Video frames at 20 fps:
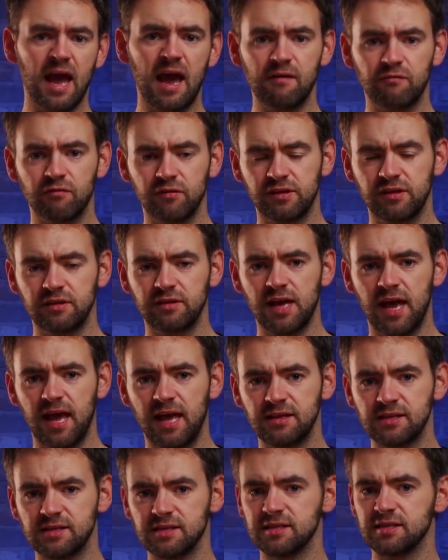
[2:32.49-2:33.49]
Everything that
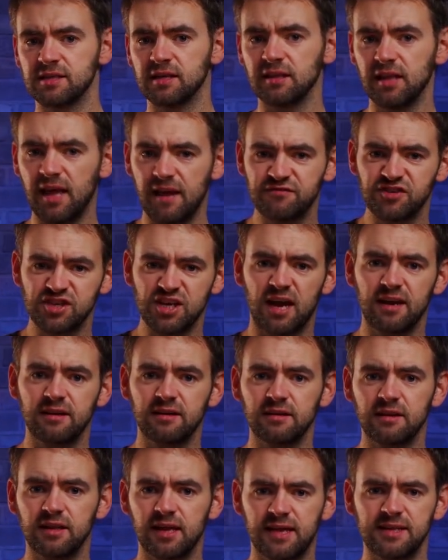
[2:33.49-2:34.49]
enters the left side
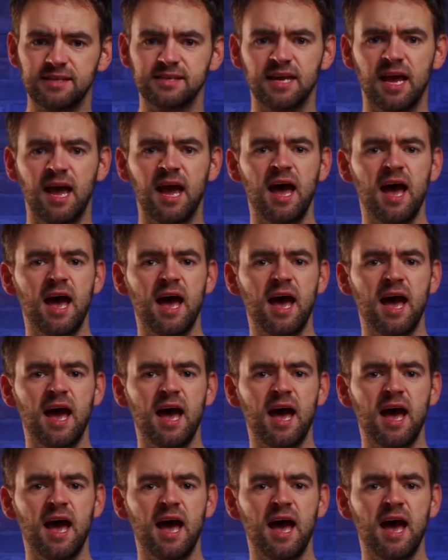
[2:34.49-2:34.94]
of the lens